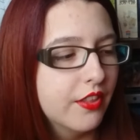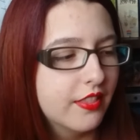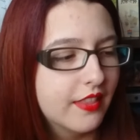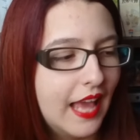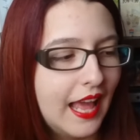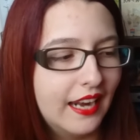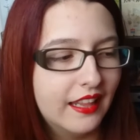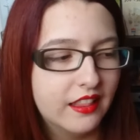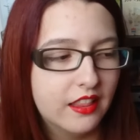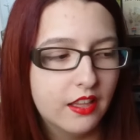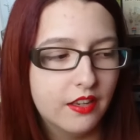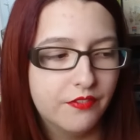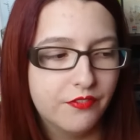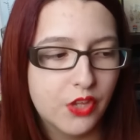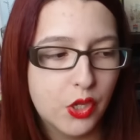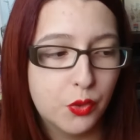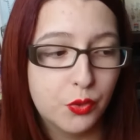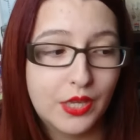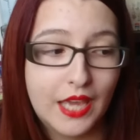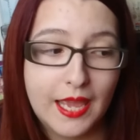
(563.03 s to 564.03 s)
The talented
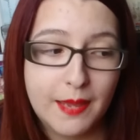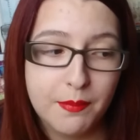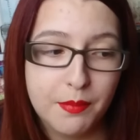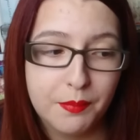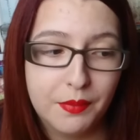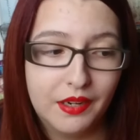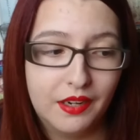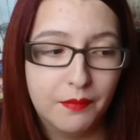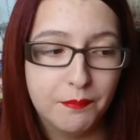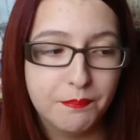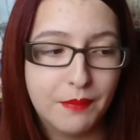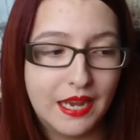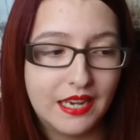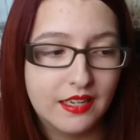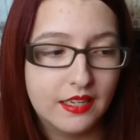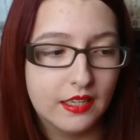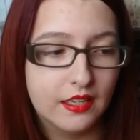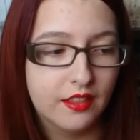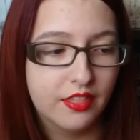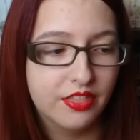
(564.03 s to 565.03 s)
few capable of
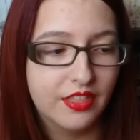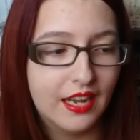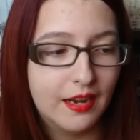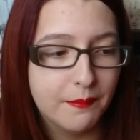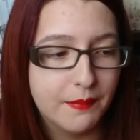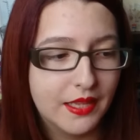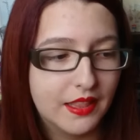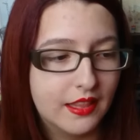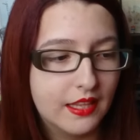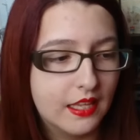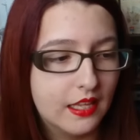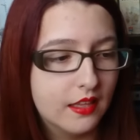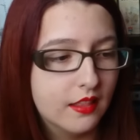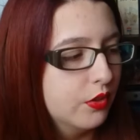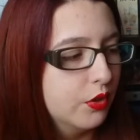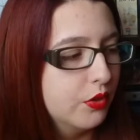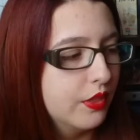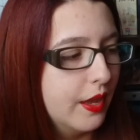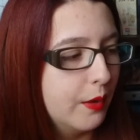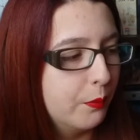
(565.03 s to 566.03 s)
bending
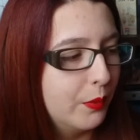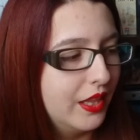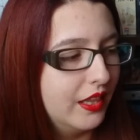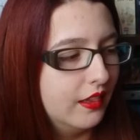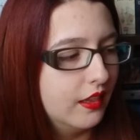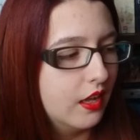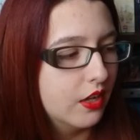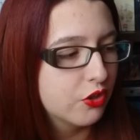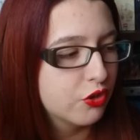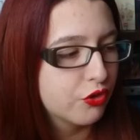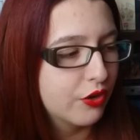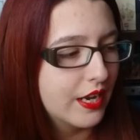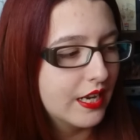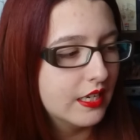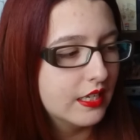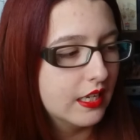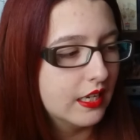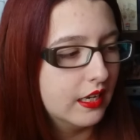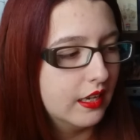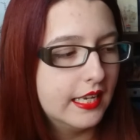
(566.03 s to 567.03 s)
Thelemity to their will are
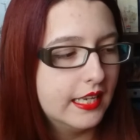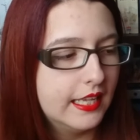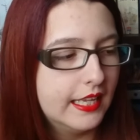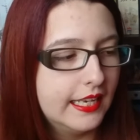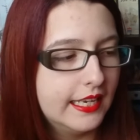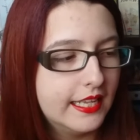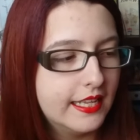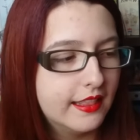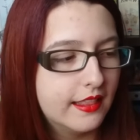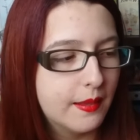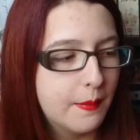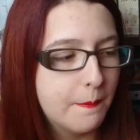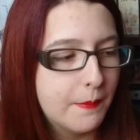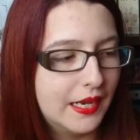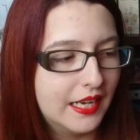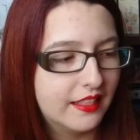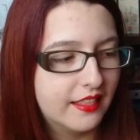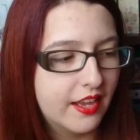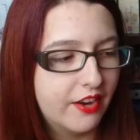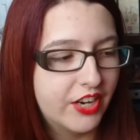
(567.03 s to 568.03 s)
trained in elite
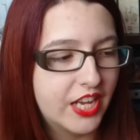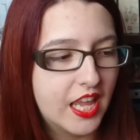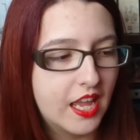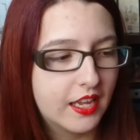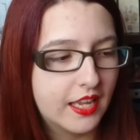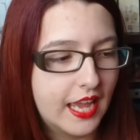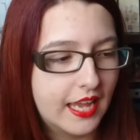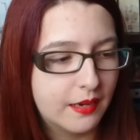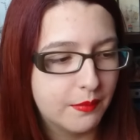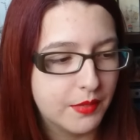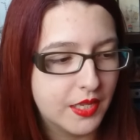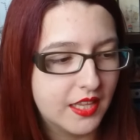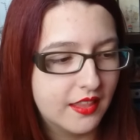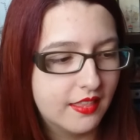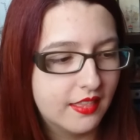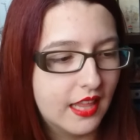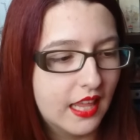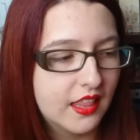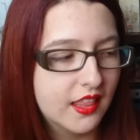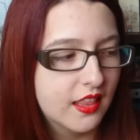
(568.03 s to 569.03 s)
military
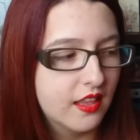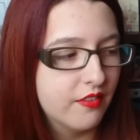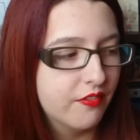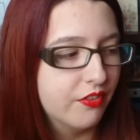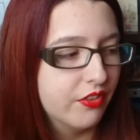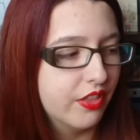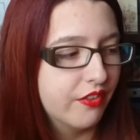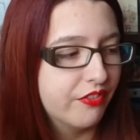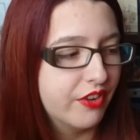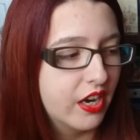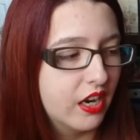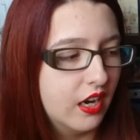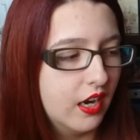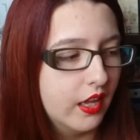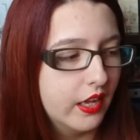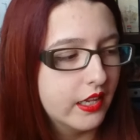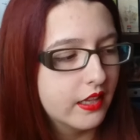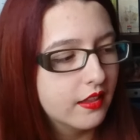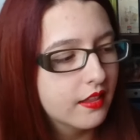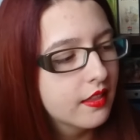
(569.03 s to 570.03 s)
academies destined for the front
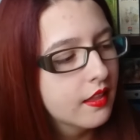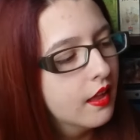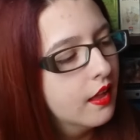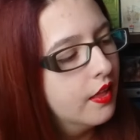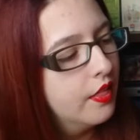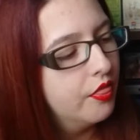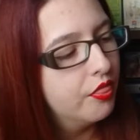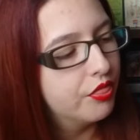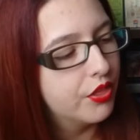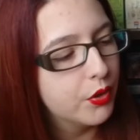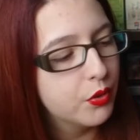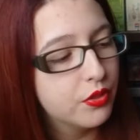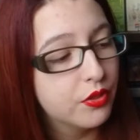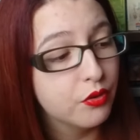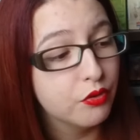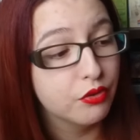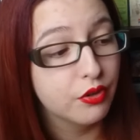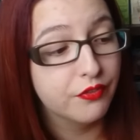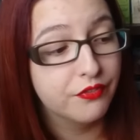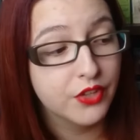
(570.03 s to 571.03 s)
lines.
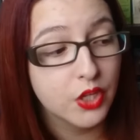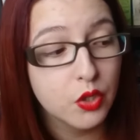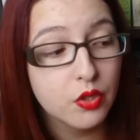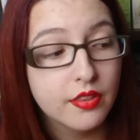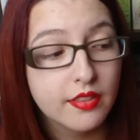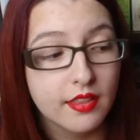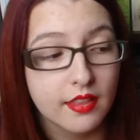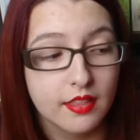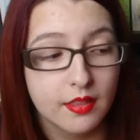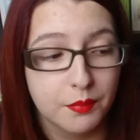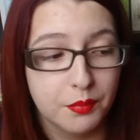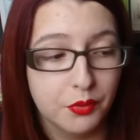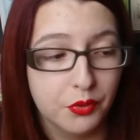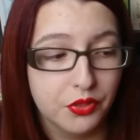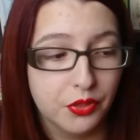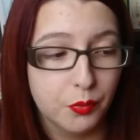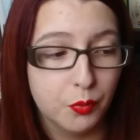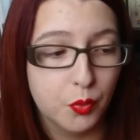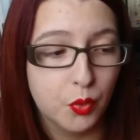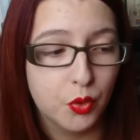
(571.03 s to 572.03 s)
Those who refuse to
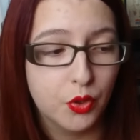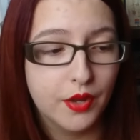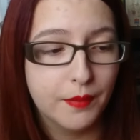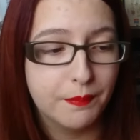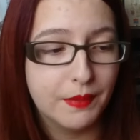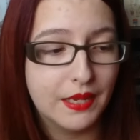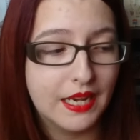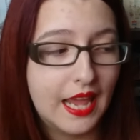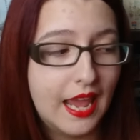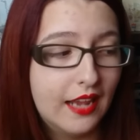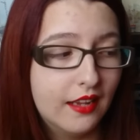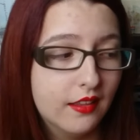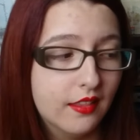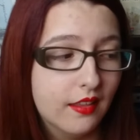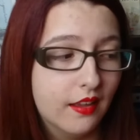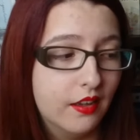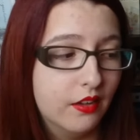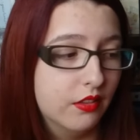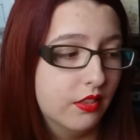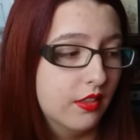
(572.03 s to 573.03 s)
support the war have been
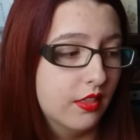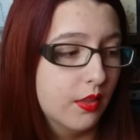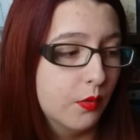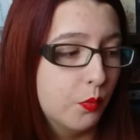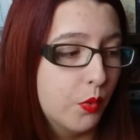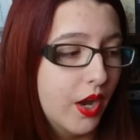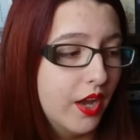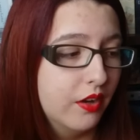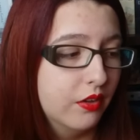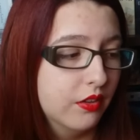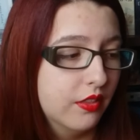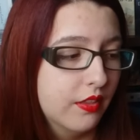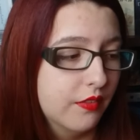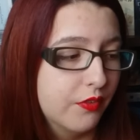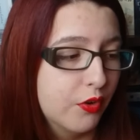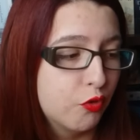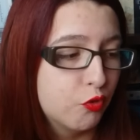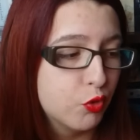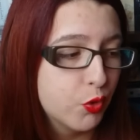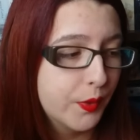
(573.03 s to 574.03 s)
exiled to the wilds
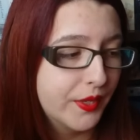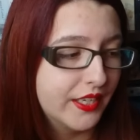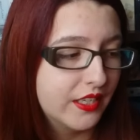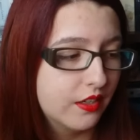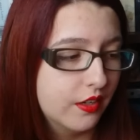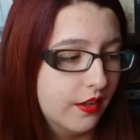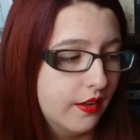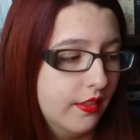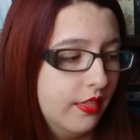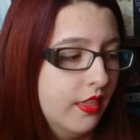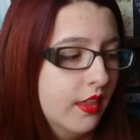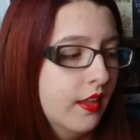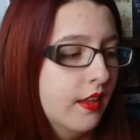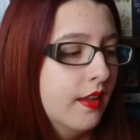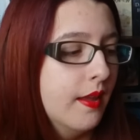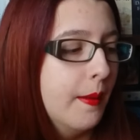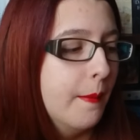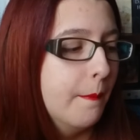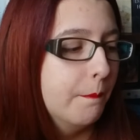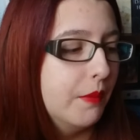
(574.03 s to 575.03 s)
of a ruined Earth.
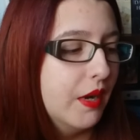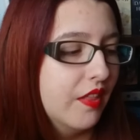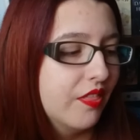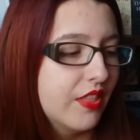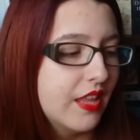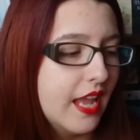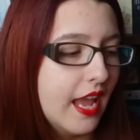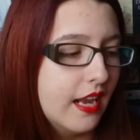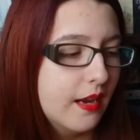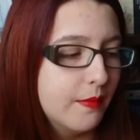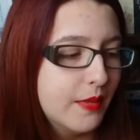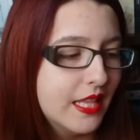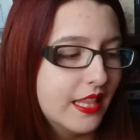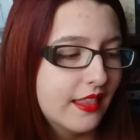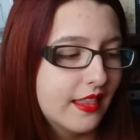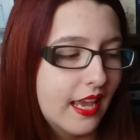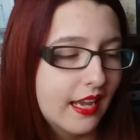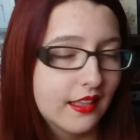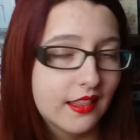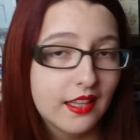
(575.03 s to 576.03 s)
But the
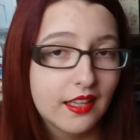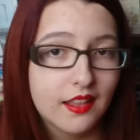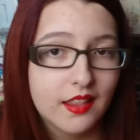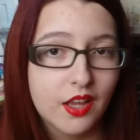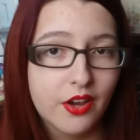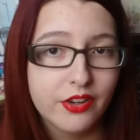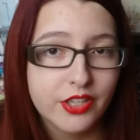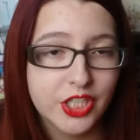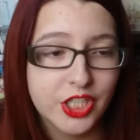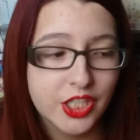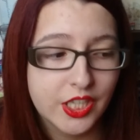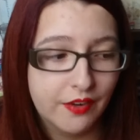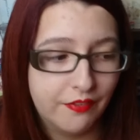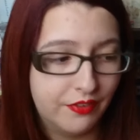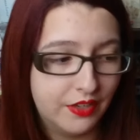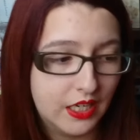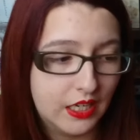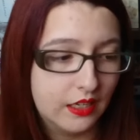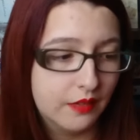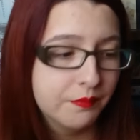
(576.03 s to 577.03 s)
enemy's tactics are
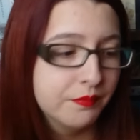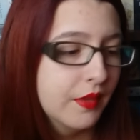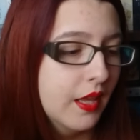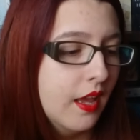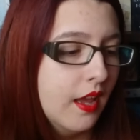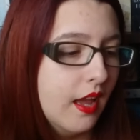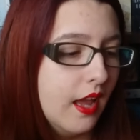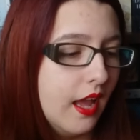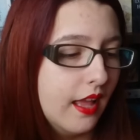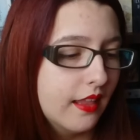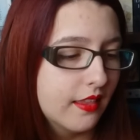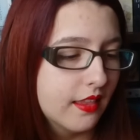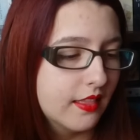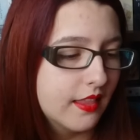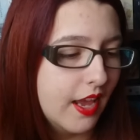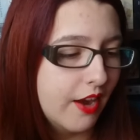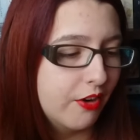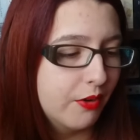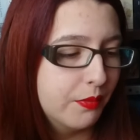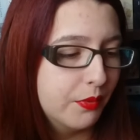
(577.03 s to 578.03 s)
shifting. As a
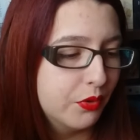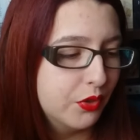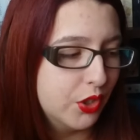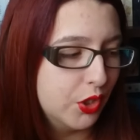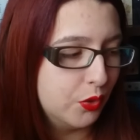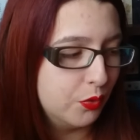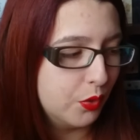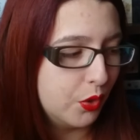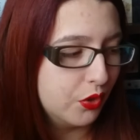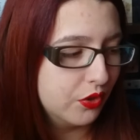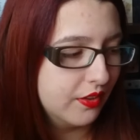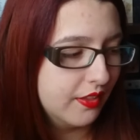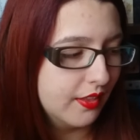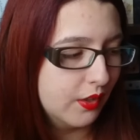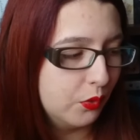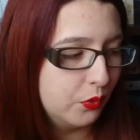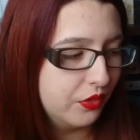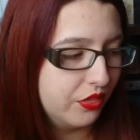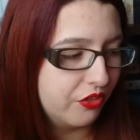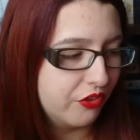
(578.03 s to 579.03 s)
terrible new
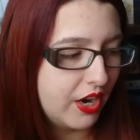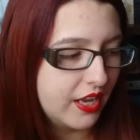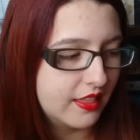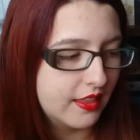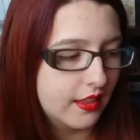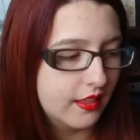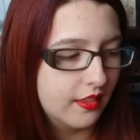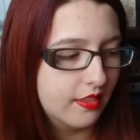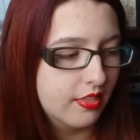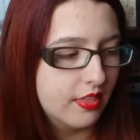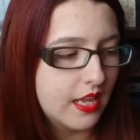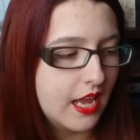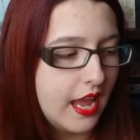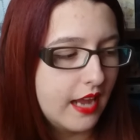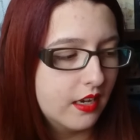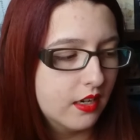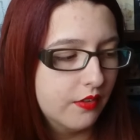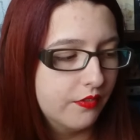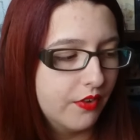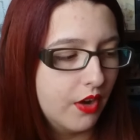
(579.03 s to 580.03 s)
onslaught threatens the
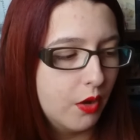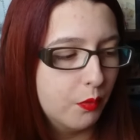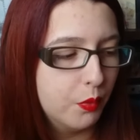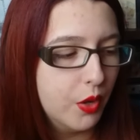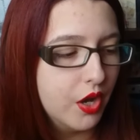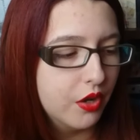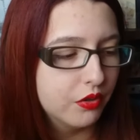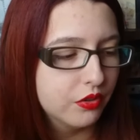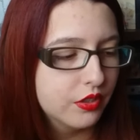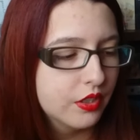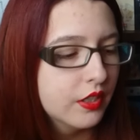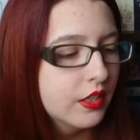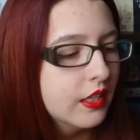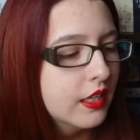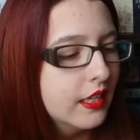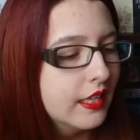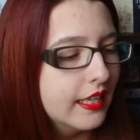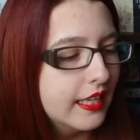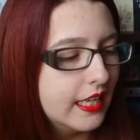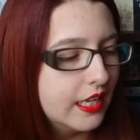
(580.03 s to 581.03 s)
end of our world,
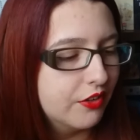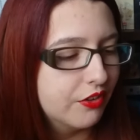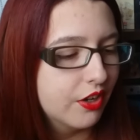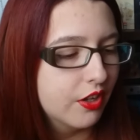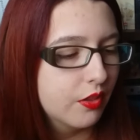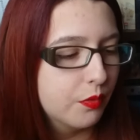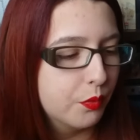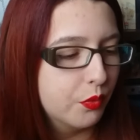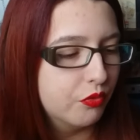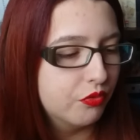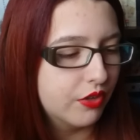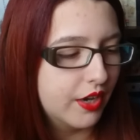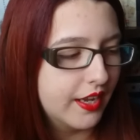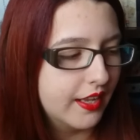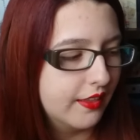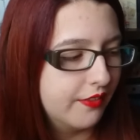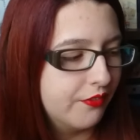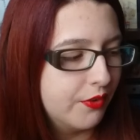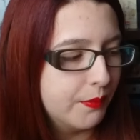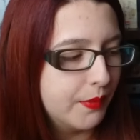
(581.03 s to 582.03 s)
heroes will
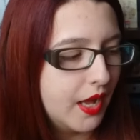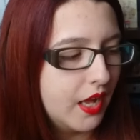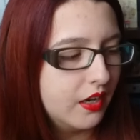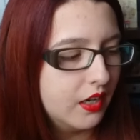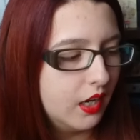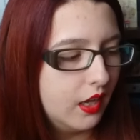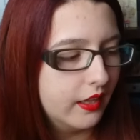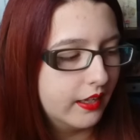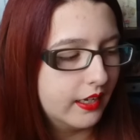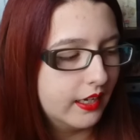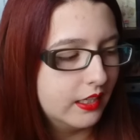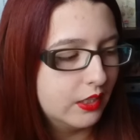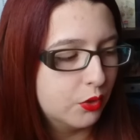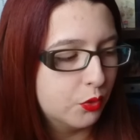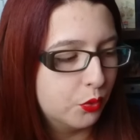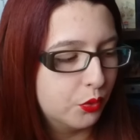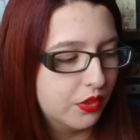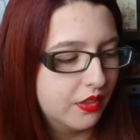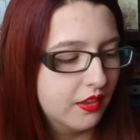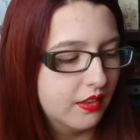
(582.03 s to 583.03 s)
rise from unlikely
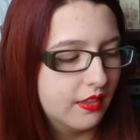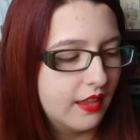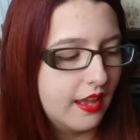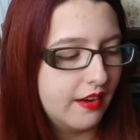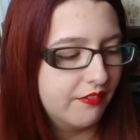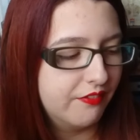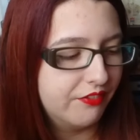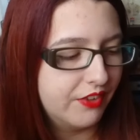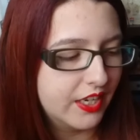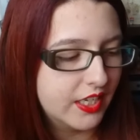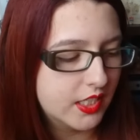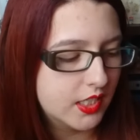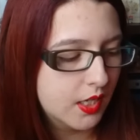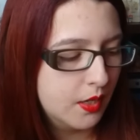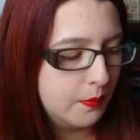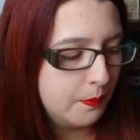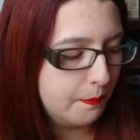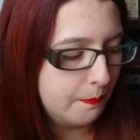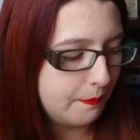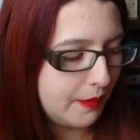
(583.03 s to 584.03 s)
quarters and
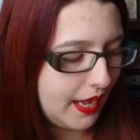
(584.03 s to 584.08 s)
fight.